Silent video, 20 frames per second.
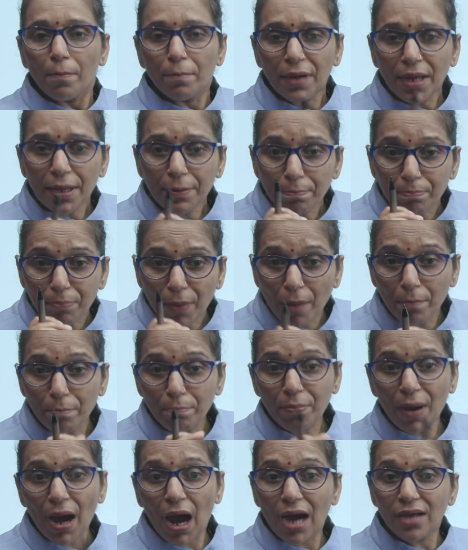In
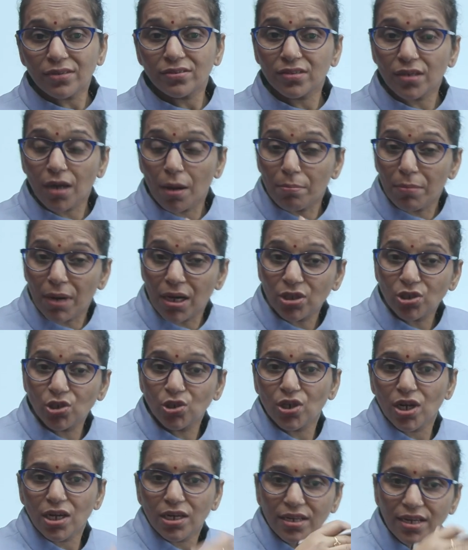Pampas,
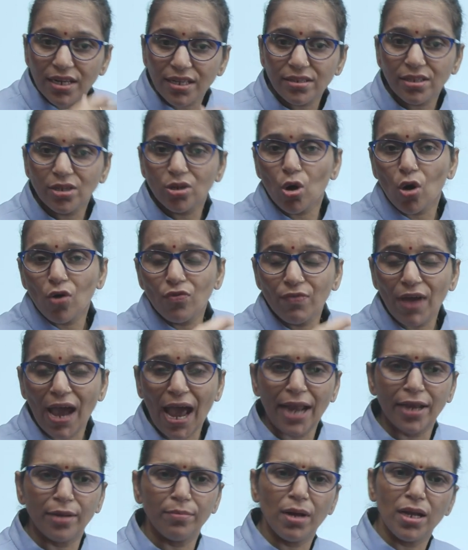commercial grazing of
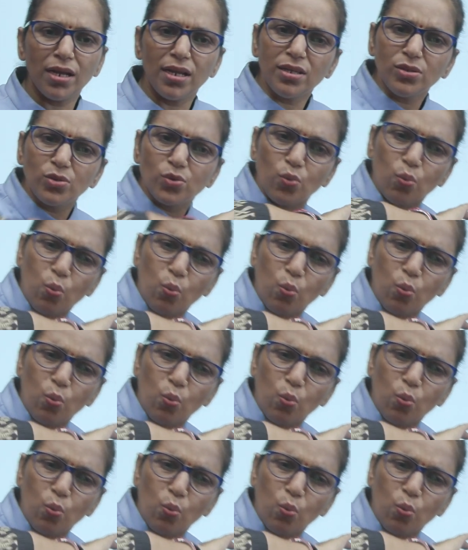animal is